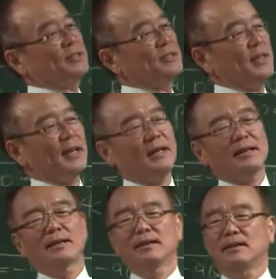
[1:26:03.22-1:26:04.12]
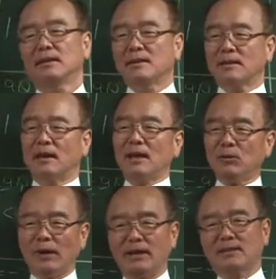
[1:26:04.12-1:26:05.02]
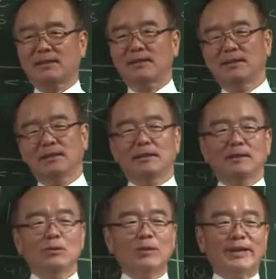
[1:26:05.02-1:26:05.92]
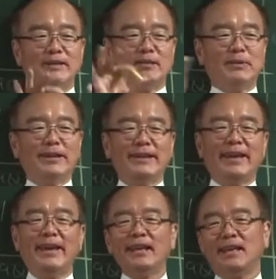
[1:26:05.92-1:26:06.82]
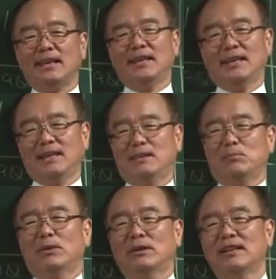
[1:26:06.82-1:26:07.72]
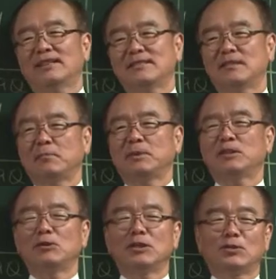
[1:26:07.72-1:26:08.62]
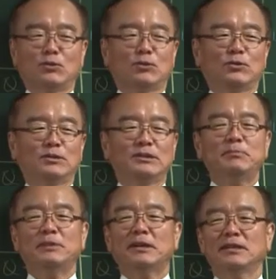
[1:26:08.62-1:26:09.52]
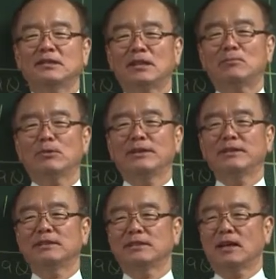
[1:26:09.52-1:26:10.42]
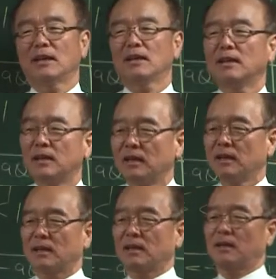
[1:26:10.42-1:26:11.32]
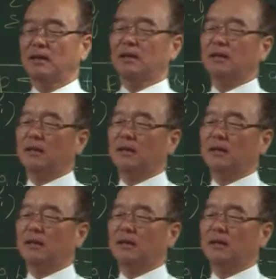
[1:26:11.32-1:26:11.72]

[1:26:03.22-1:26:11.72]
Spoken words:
is that, likewise, you can define any elasticity between two. Typical example is that, okay,